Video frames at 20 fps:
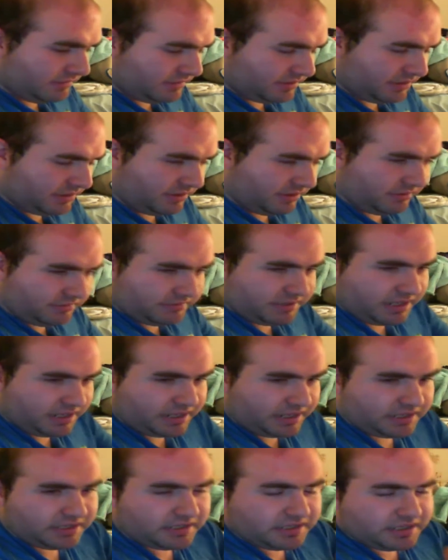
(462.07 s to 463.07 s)
So,
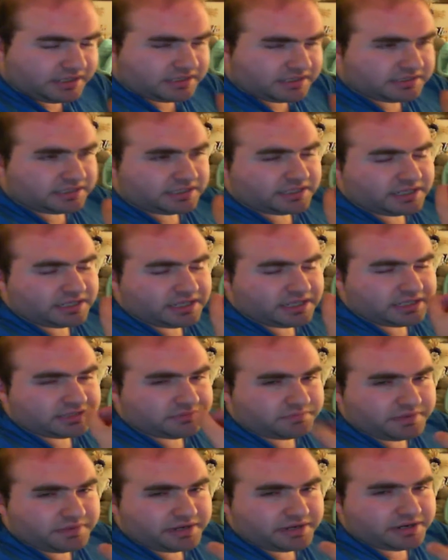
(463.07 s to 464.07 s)
yeah, it's like, it's
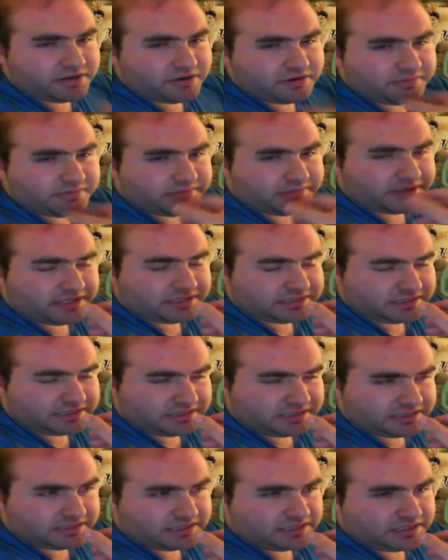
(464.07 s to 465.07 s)
weird because
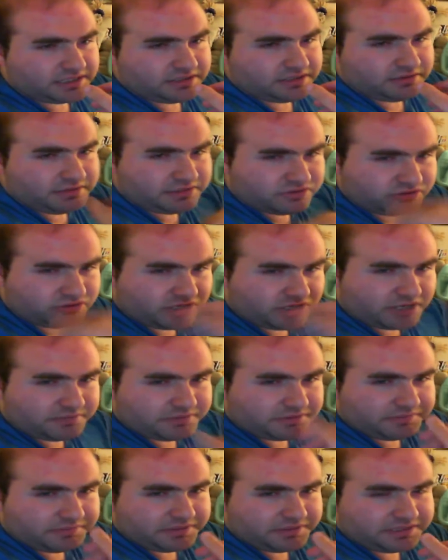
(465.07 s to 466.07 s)
then it's like, he's trying to
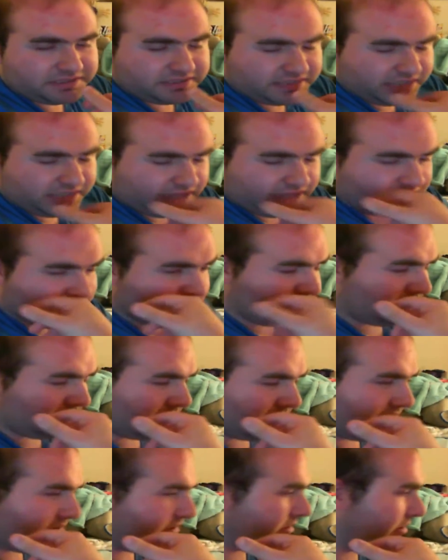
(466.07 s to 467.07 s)
put the pieces together, but
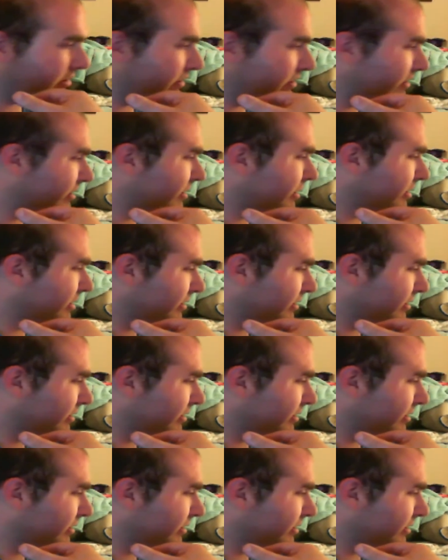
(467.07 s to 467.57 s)
it's hard.